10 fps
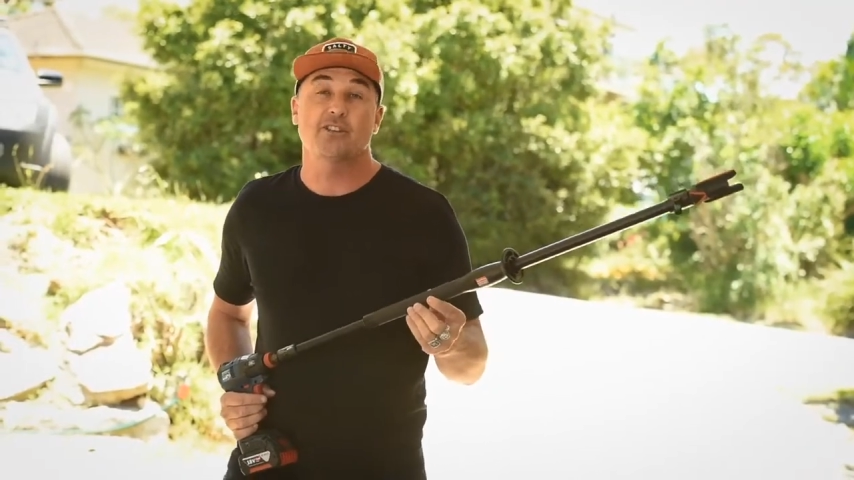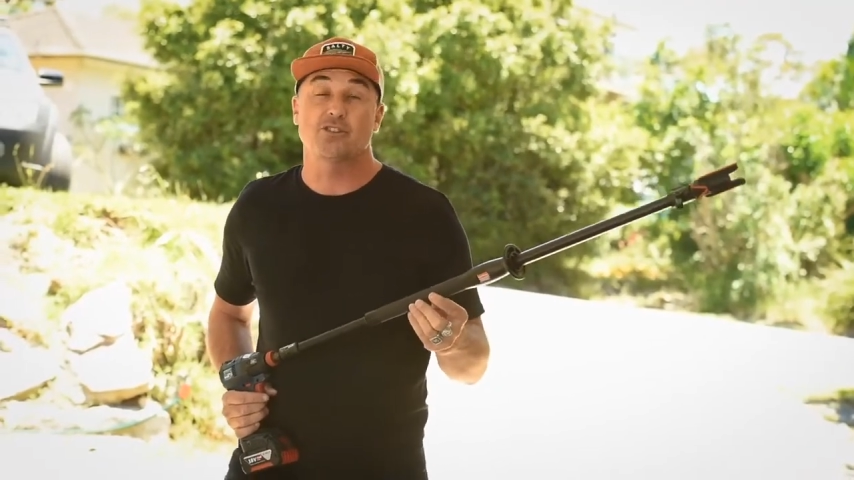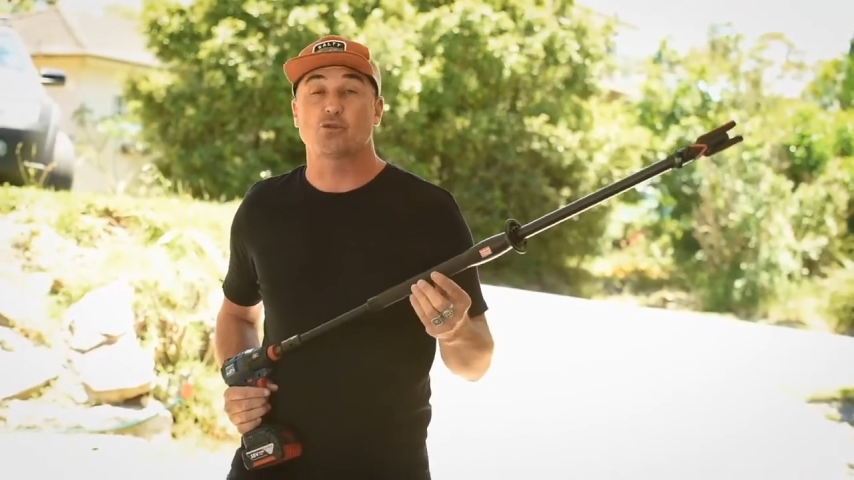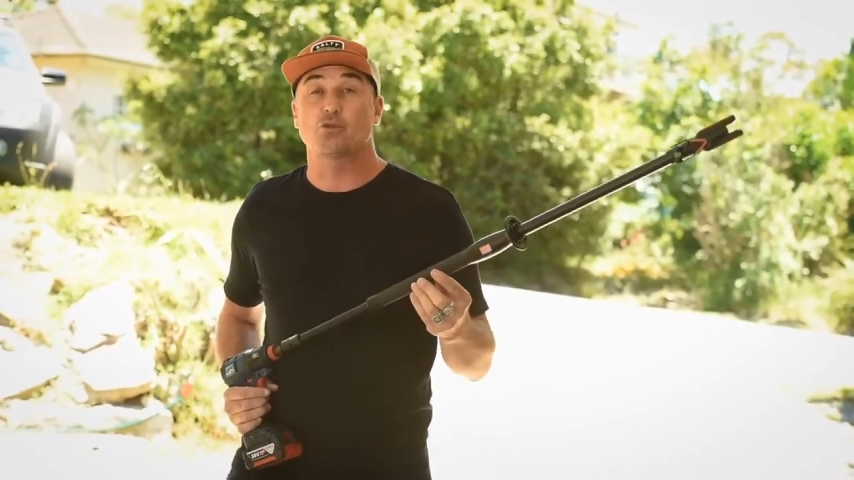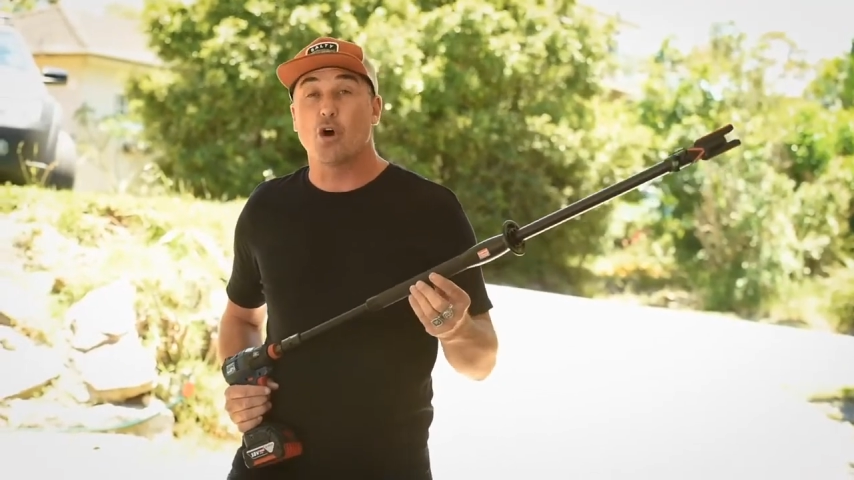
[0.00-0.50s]

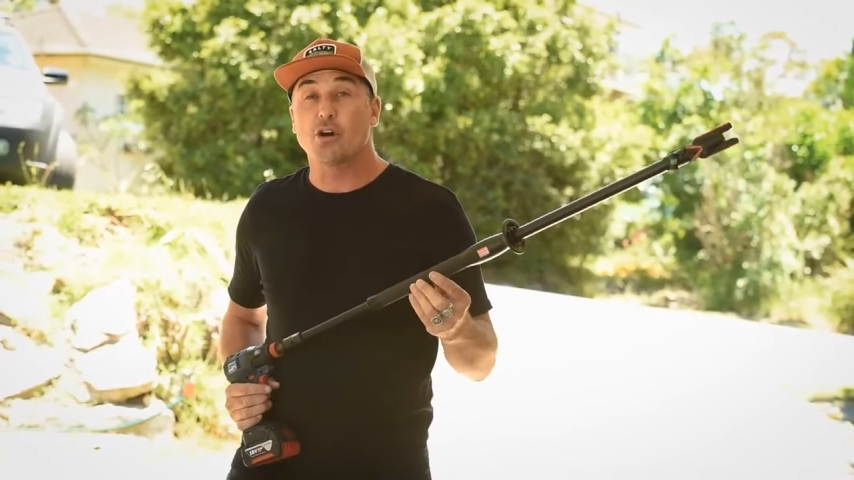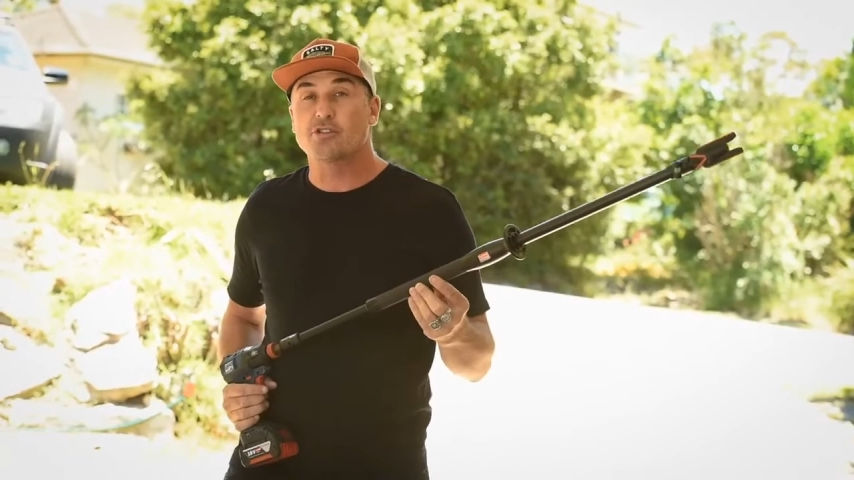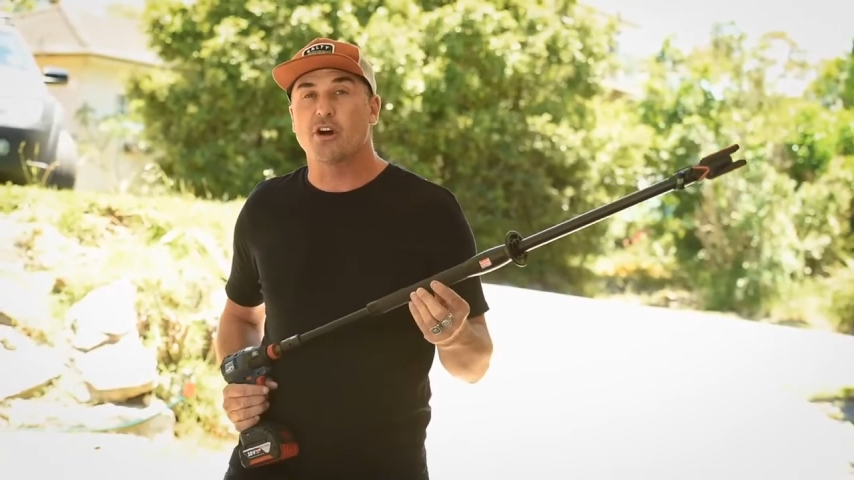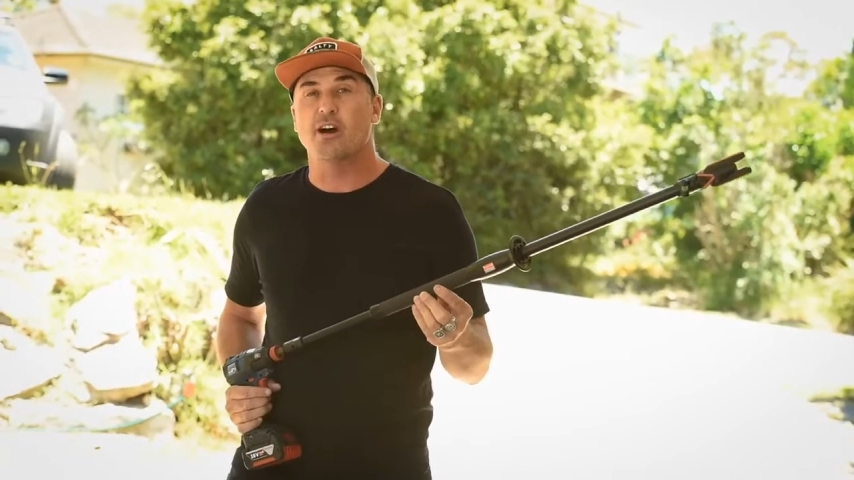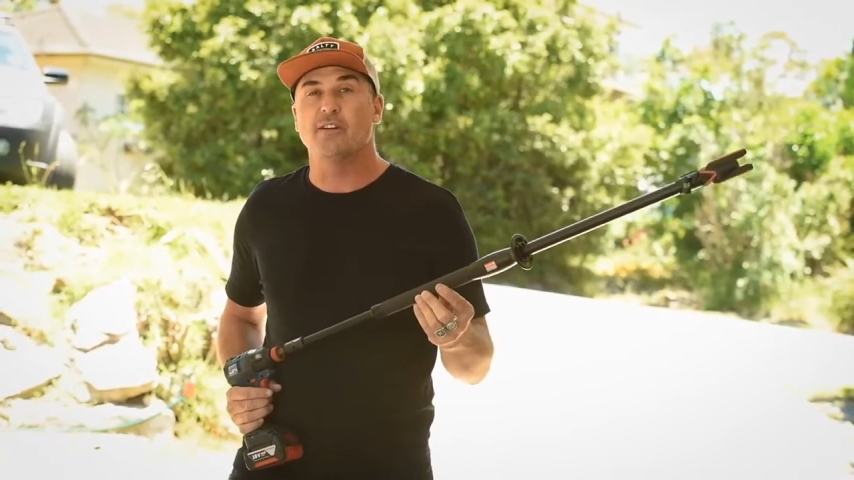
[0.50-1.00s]
Strong
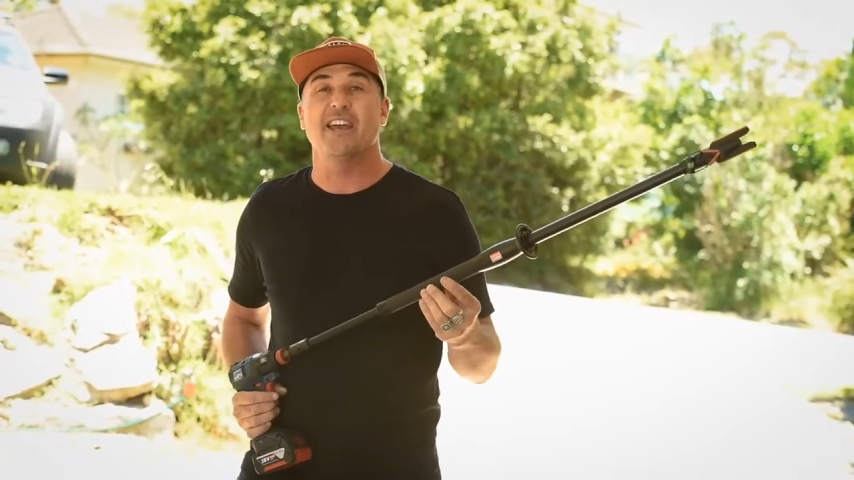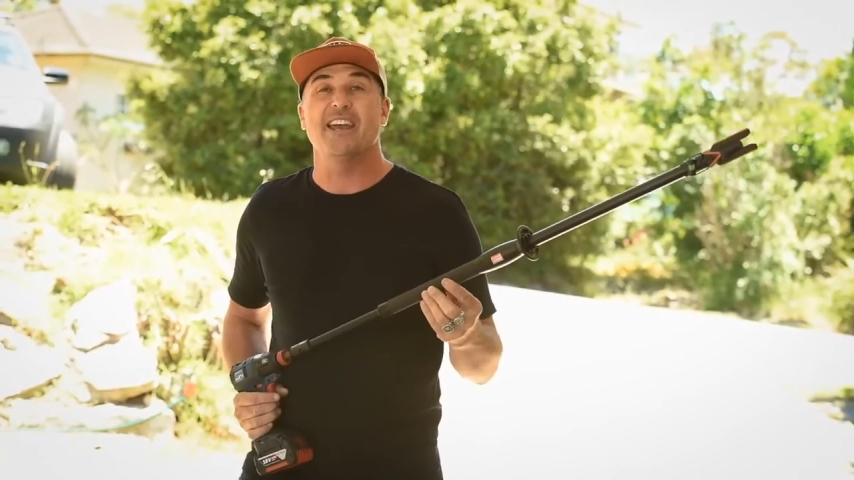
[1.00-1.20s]
Drive